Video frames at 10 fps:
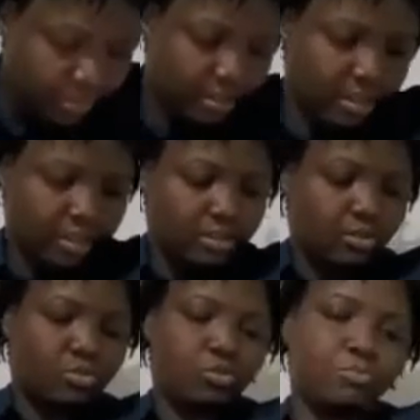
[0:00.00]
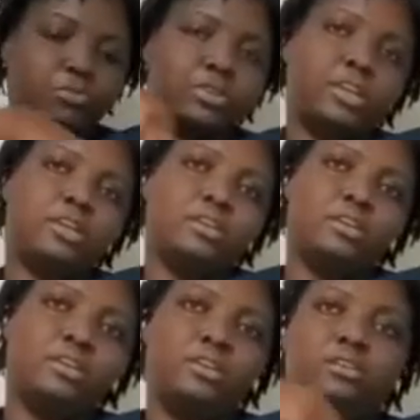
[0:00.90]
and also put a
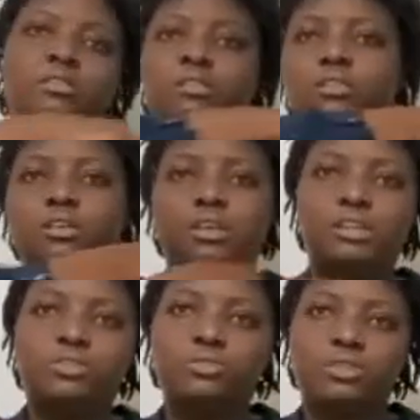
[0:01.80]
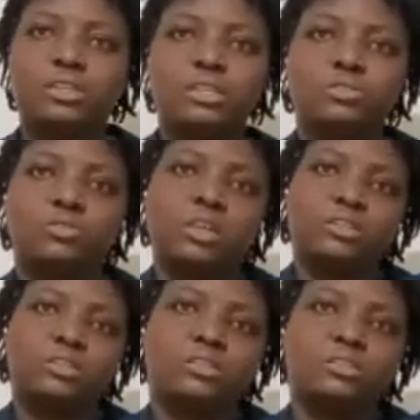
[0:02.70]
a little sling so that